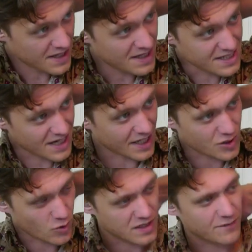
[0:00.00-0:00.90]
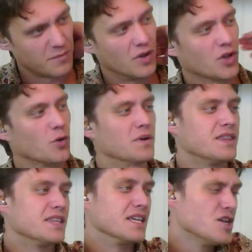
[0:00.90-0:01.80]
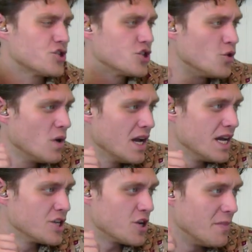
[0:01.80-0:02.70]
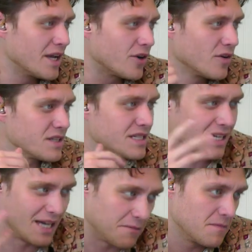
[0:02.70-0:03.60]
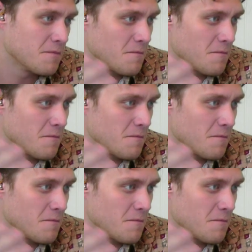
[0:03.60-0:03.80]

Citing sources familiar with the issue, chipmaker is okay.